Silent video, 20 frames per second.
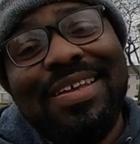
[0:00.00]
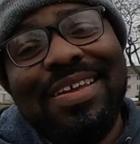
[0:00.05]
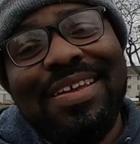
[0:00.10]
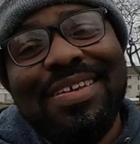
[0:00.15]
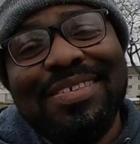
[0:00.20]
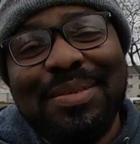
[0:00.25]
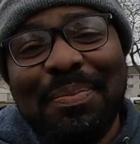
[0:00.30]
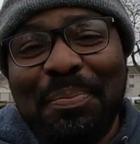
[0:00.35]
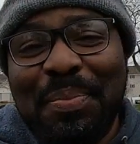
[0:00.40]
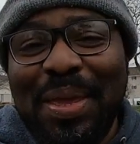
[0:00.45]

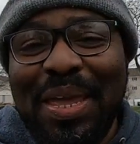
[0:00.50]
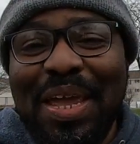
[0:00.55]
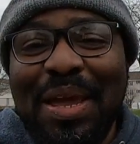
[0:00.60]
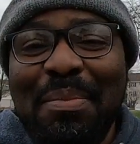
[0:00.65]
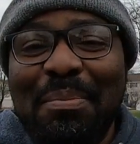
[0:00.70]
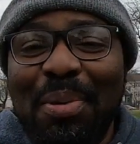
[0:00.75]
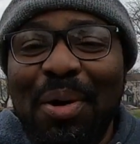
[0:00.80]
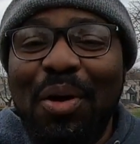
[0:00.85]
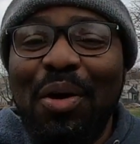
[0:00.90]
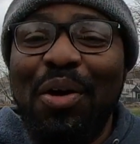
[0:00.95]
is
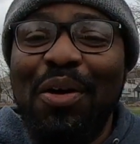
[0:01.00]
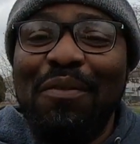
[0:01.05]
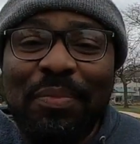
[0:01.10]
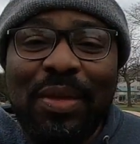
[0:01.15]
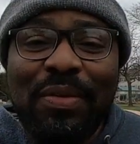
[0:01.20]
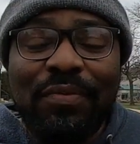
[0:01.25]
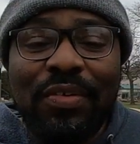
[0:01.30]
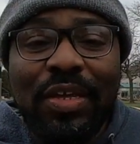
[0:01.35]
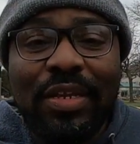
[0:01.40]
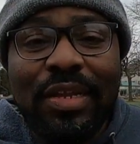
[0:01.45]

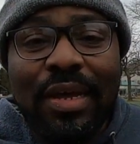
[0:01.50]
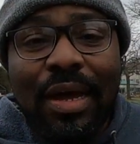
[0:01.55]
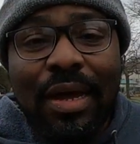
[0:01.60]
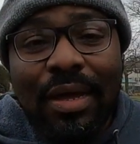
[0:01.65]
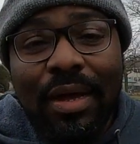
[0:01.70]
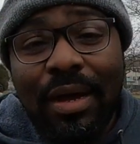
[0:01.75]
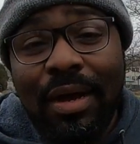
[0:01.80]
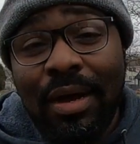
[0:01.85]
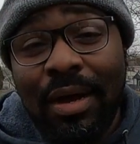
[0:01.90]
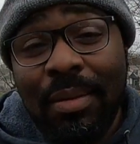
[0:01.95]

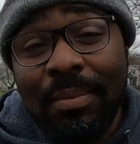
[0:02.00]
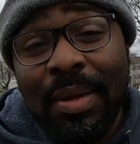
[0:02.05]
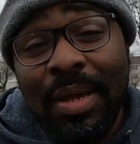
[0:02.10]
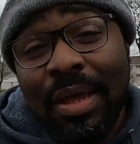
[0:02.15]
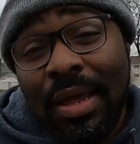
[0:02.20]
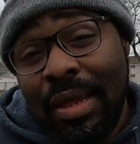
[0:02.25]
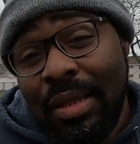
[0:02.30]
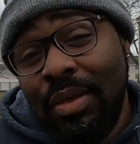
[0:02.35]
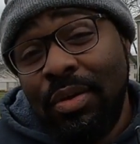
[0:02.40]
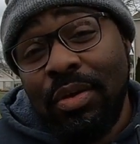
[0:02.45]
bigballfpv.com.
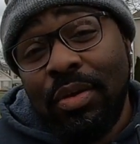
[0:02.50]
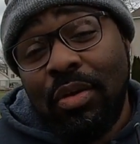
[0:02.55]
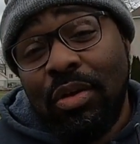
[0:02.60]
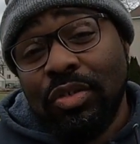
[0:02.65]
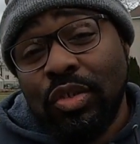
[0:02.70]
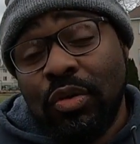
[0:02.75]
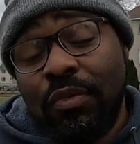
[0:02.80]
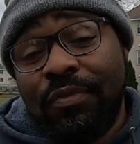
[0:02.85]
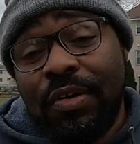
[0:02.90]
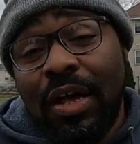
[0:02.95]
You can
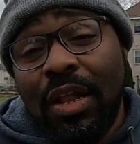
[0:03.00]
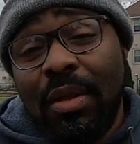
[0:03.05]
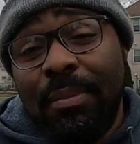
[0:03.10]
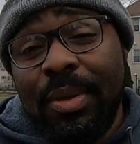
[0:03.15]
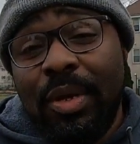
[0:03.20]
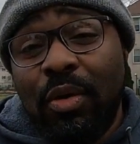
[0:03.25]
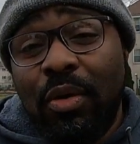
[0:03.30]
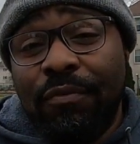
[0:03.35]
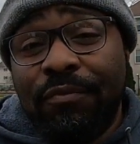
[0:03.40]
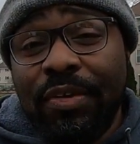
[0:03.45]
also follow
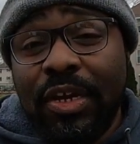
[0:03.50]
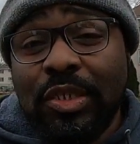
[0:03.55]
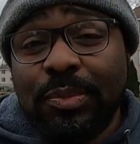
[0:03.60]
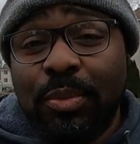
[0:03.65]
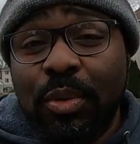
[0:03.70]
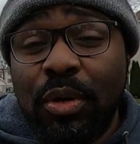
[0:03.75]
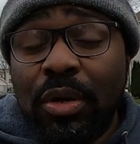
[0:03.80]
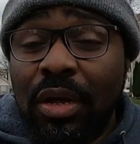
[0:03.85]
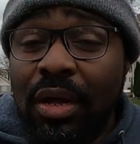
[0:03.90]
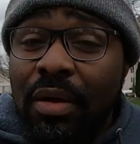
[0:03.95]
me on
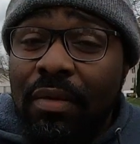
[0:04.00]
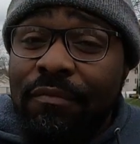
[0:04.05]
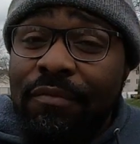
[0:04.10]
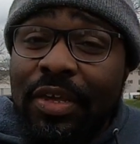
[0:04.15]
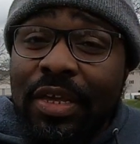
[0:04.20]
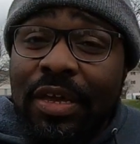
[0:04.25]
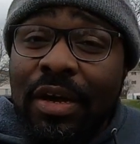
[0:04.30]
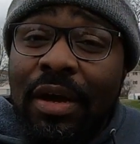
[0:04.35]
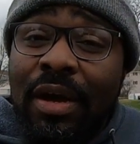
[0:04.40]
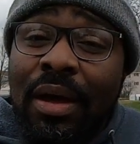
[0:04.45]
Facebook
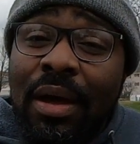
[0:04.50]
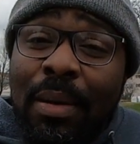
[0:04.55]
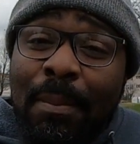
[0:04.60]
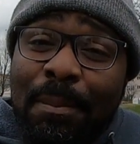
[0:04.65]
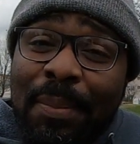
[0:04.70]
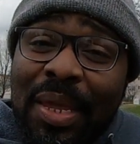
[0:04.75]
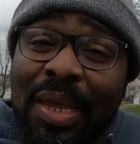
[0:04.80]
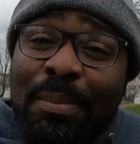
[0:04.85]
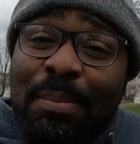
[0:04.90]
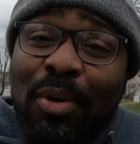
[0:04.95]
via
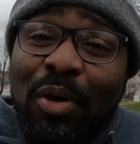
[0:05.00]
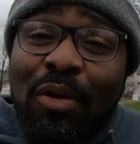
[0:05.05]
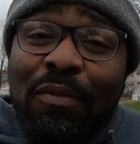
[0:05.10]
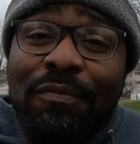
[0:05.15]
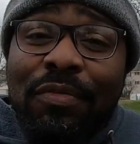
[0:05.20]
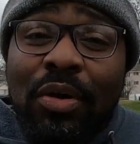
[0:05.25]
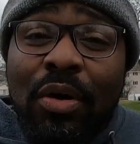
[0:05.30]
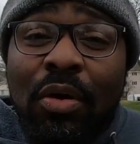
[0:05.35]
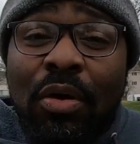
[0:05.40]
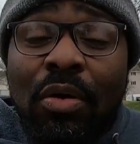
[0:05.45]
Big Ball
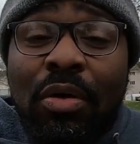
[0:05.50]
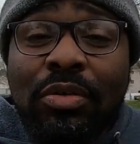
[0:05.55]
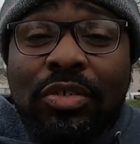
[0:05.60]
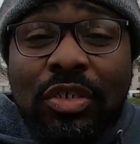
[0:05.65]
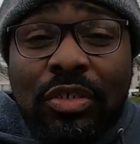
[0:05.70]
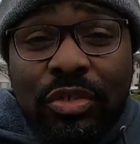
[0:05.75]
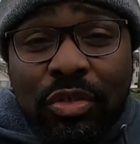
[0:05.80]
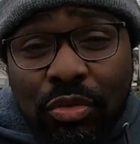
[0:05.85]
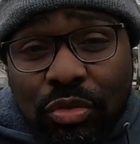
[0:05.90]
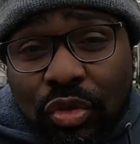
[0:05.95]
Vlogs,
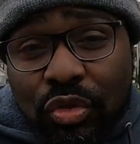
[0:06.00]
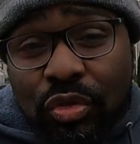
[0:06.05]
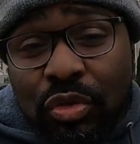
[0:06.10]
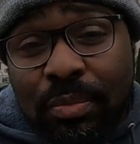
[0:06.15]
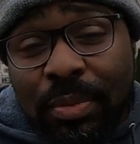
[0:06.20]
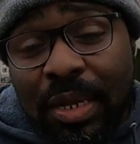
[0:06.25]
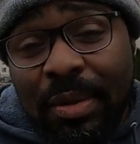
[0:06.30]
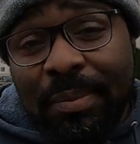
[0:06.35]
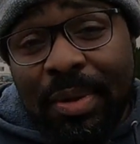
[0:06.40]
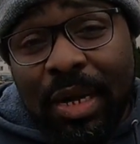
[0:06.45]

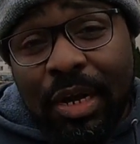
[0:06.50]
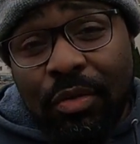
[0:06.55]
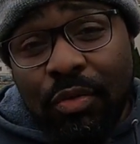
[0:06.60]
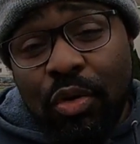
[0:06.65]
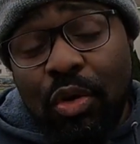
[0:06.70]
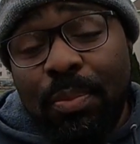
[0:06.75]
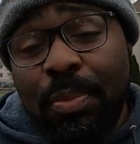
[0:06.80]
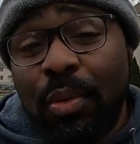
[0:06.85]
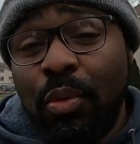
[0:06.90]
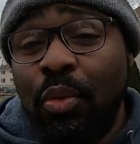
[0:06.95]
YouTube in my
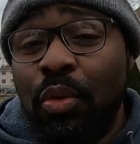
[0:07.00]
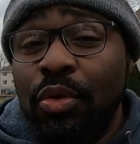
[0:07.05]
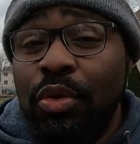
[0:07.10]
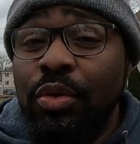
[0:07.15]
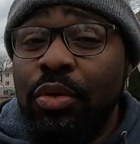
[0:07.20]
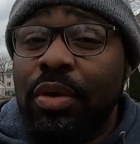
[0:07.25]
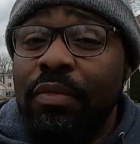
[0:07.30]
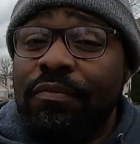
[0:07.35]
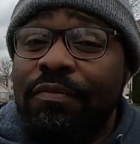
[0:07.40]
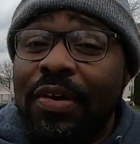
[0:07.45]
group, or
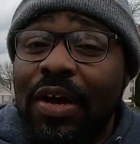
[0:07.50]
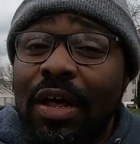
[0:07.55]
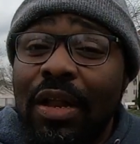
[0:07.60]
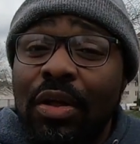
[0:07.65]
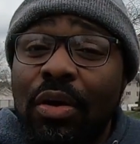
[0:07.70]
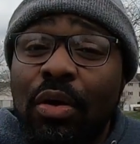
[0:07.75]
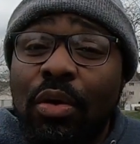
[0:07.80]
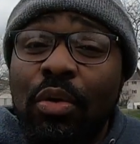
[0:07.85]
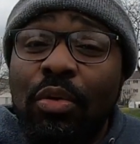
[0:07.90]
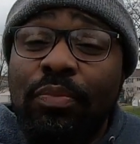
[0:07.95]
you can
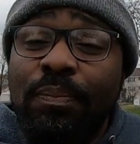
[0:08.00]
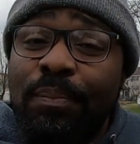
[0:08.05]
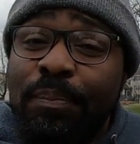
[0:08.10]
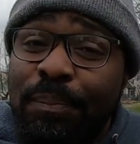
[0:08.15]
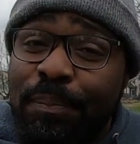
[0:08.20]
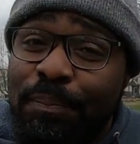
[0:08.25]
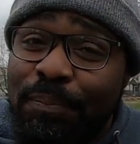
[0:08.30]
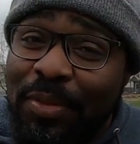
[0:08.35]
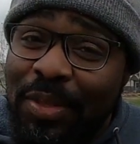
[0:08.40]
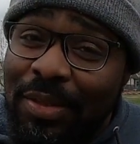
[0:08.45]
follow
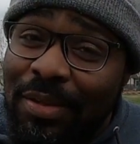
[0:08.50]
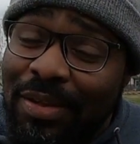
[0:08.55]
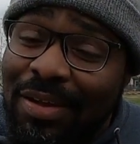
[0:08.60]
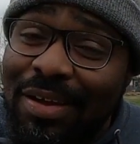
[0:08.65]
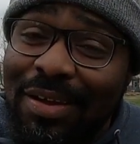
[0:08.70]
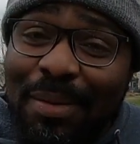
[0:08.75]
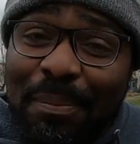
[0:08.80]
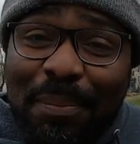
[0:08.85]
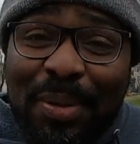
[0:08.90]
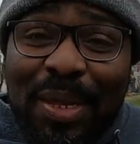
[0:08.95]
the